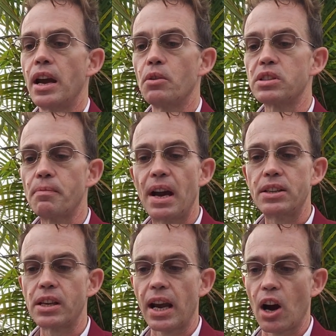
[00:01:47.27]
It was
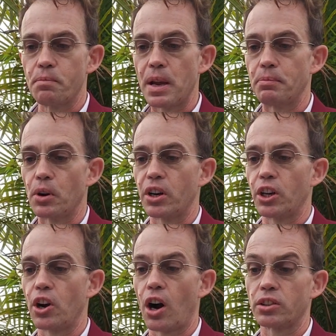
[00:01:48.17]
amazing how people
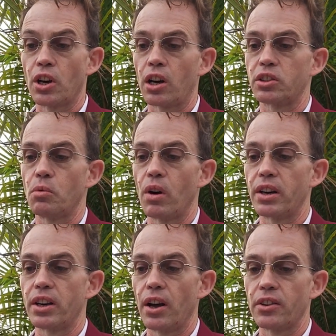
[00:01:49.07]
could talk to
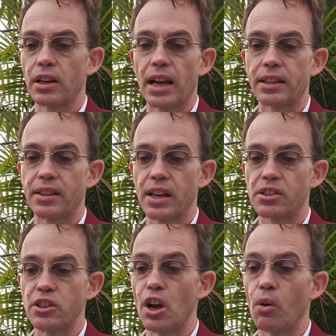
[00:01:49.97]
one another like
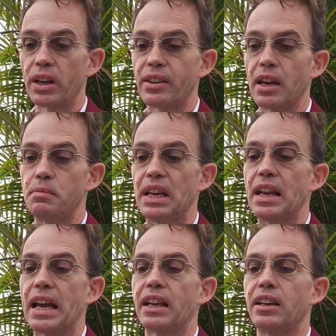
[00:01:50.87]
this, knowing they'd be
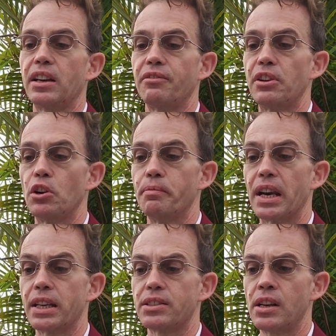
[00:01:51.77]
naked in a few
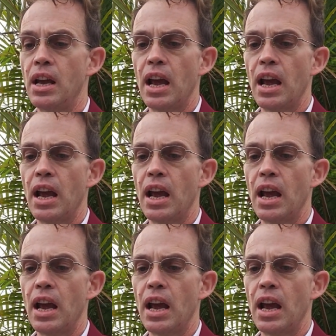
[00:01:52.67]
minutes,